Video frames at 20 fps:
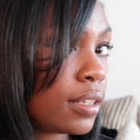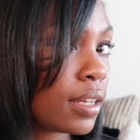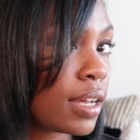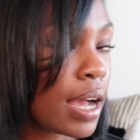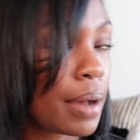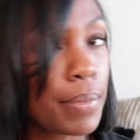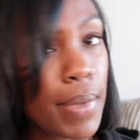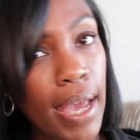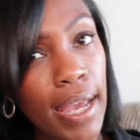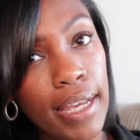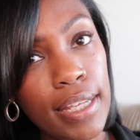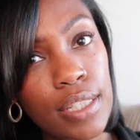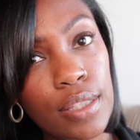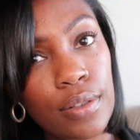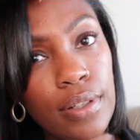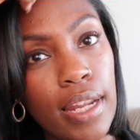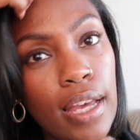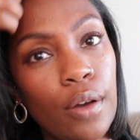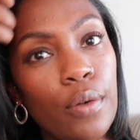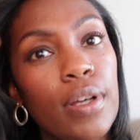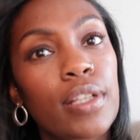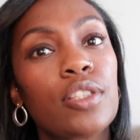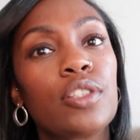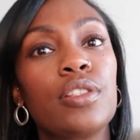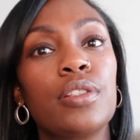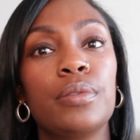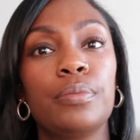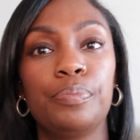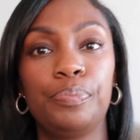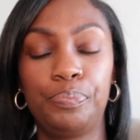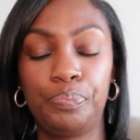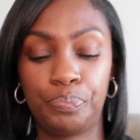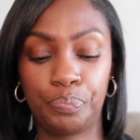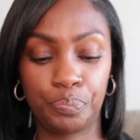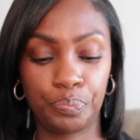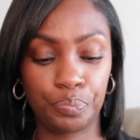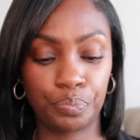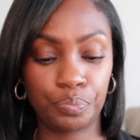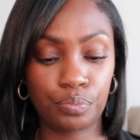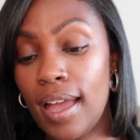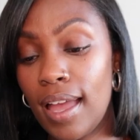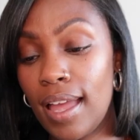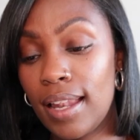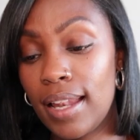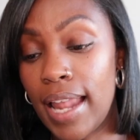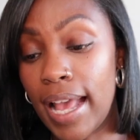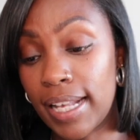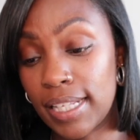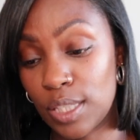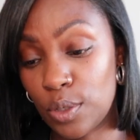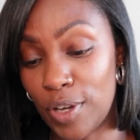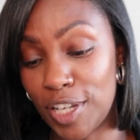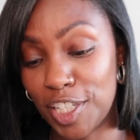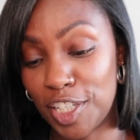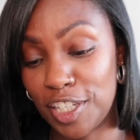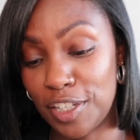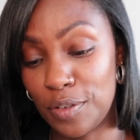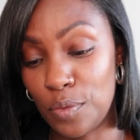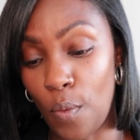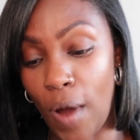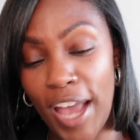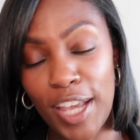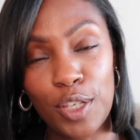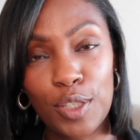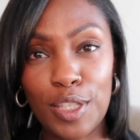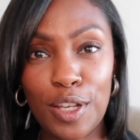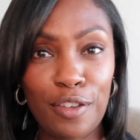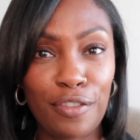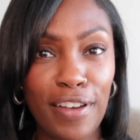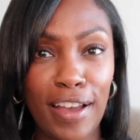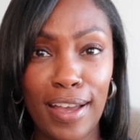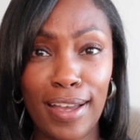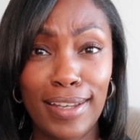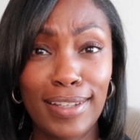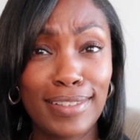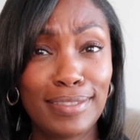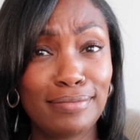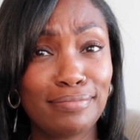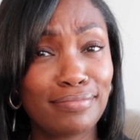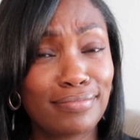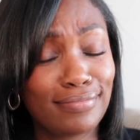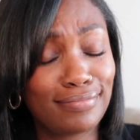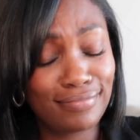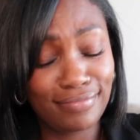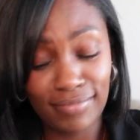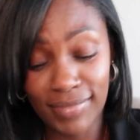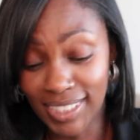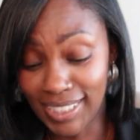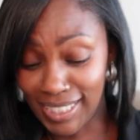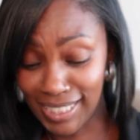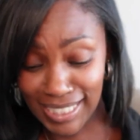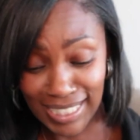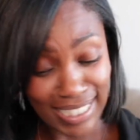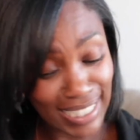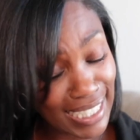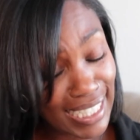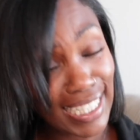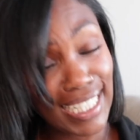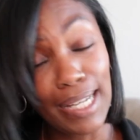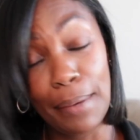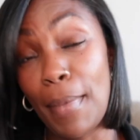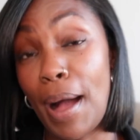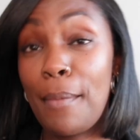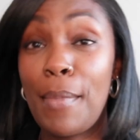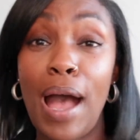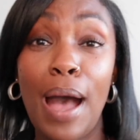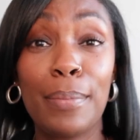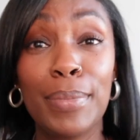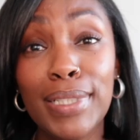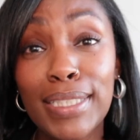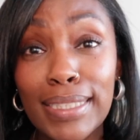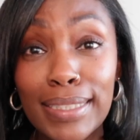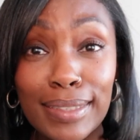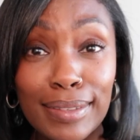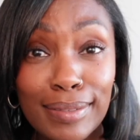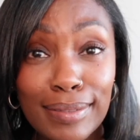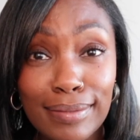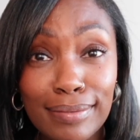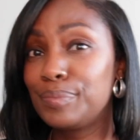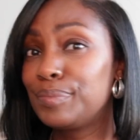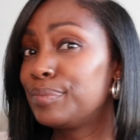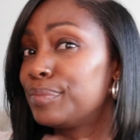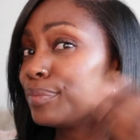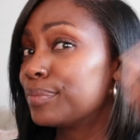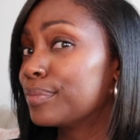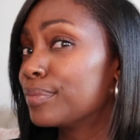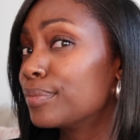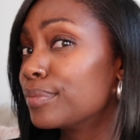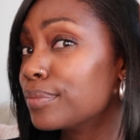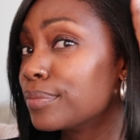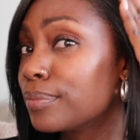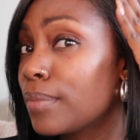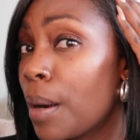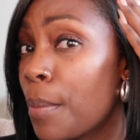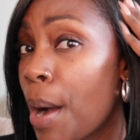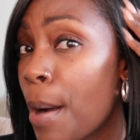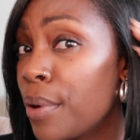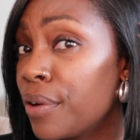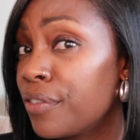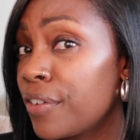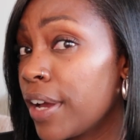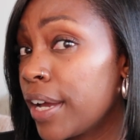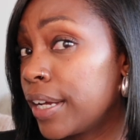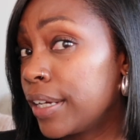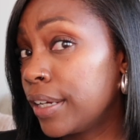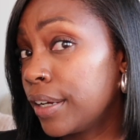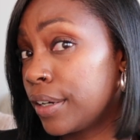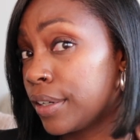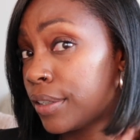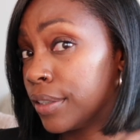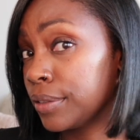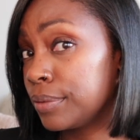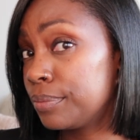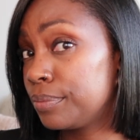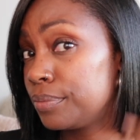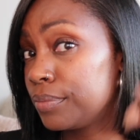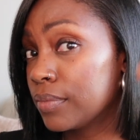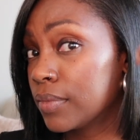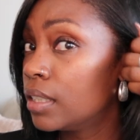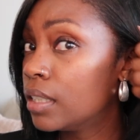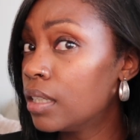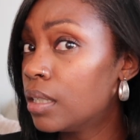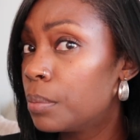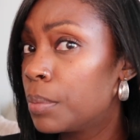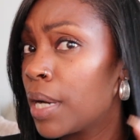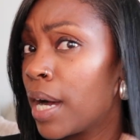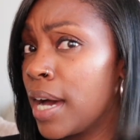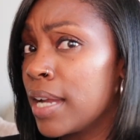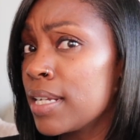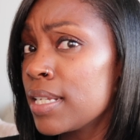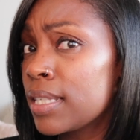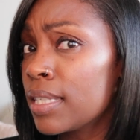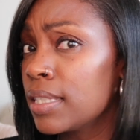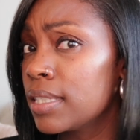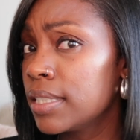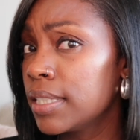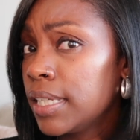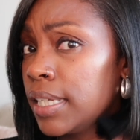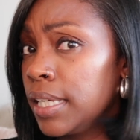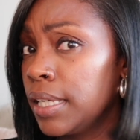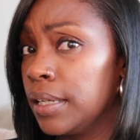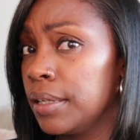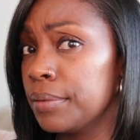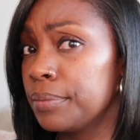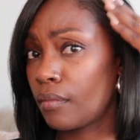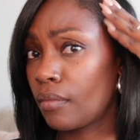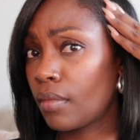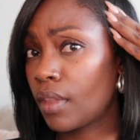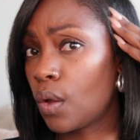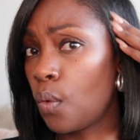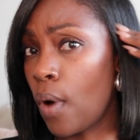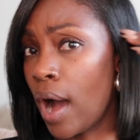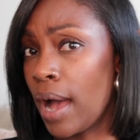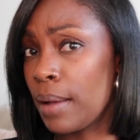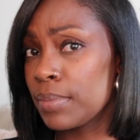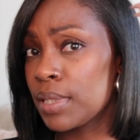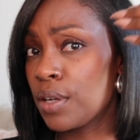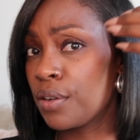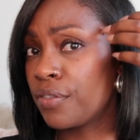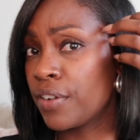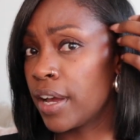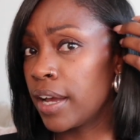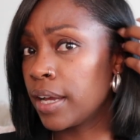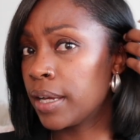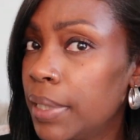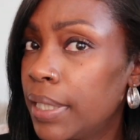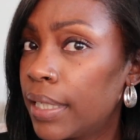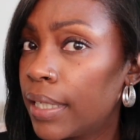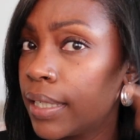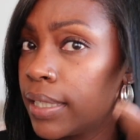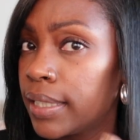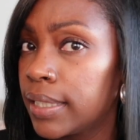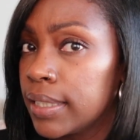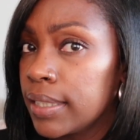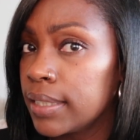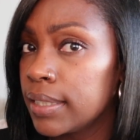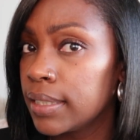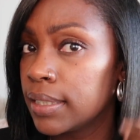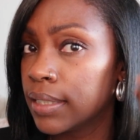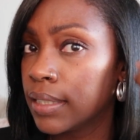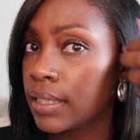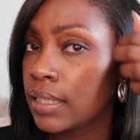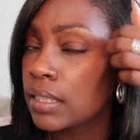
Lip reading: I'm not answering that question. Next question, why you so fine? My mama fine, y'all. But honestly, why I'm so fine? Because